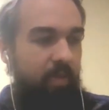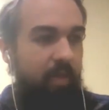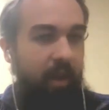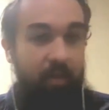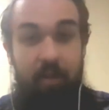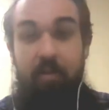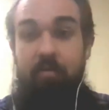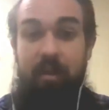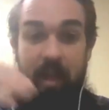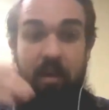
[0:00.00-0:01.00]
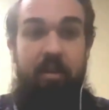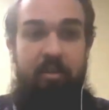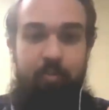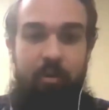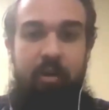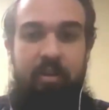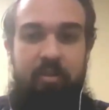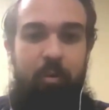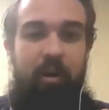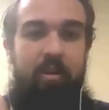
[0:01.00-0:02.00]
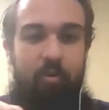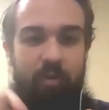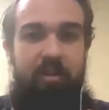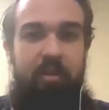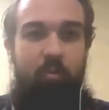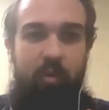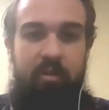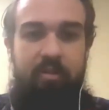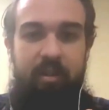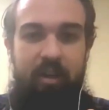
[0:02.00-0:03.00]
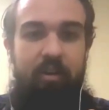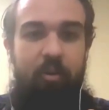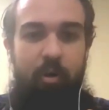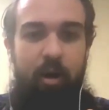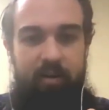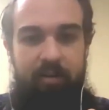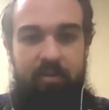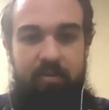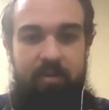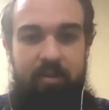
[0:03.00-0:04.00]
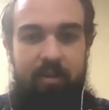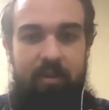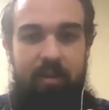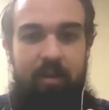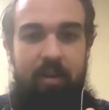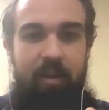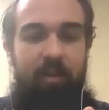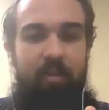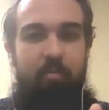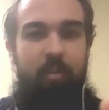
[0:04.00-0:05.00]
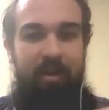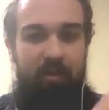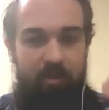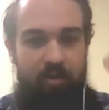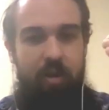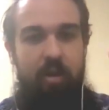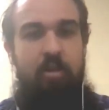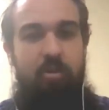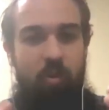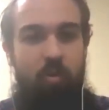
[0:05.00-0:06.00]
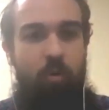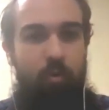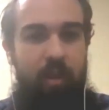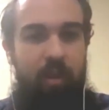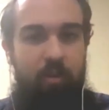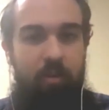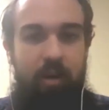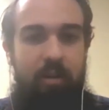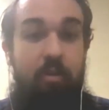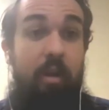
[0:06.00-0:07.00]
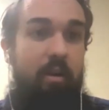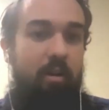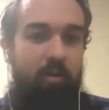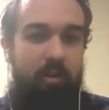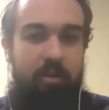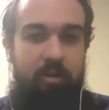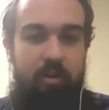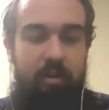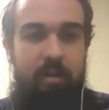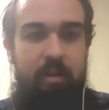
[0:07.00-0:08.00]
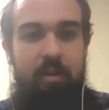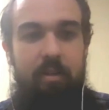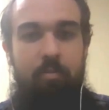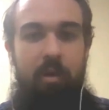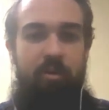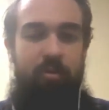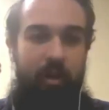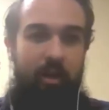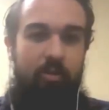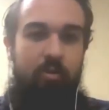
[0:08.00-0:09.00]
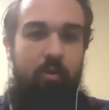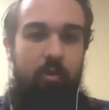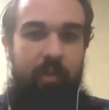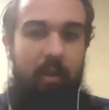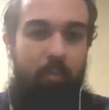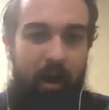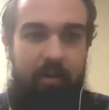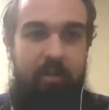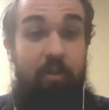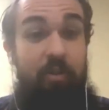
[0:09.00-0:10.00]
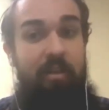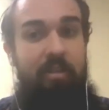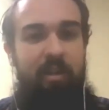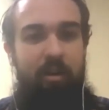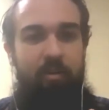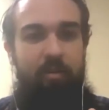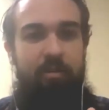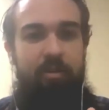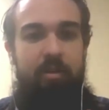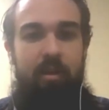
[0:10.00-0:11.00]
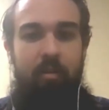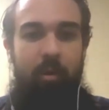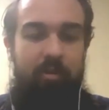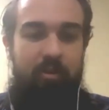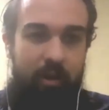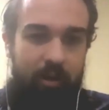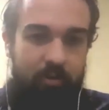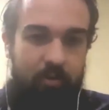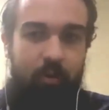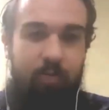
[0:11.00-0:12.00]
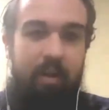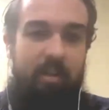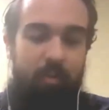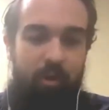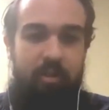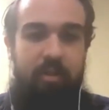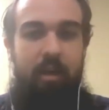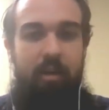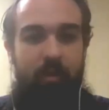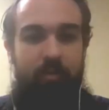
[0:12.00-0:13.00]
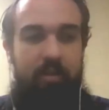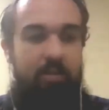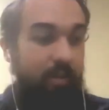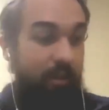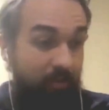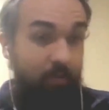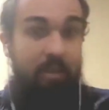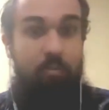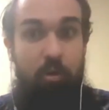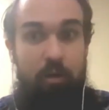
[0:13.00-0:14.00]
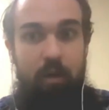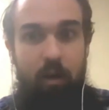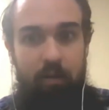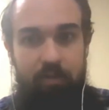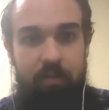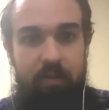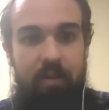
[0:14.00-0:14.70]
And then gain experience by increasing the risk in your practice. And then by illustrating control over that learning, you gain knowledge. By illustrating control over that practice, you gain skills. And by illustrating control over that experience, you gain confidence. That's what this book does